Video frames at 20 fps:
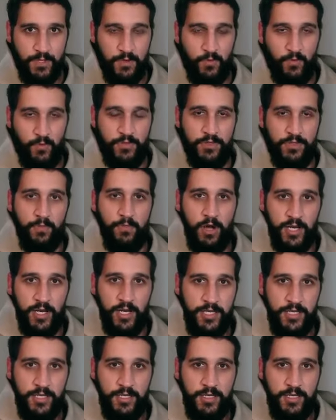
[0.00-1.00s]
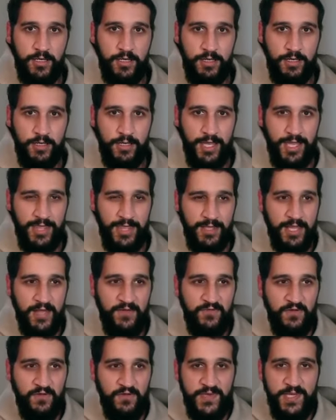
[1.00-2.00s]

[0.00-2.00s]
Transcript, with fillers: with the body and the level of